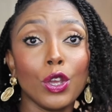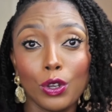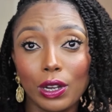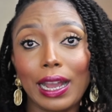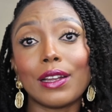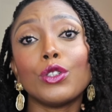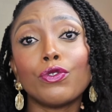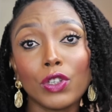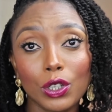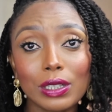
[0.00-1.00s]
You
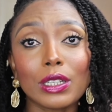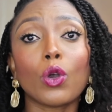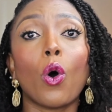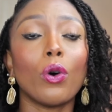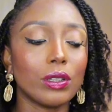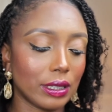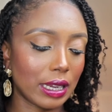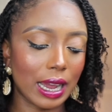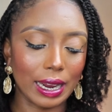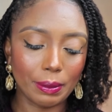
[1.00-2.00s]
reuse it all the
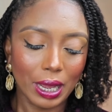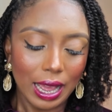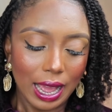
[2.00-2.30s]
time.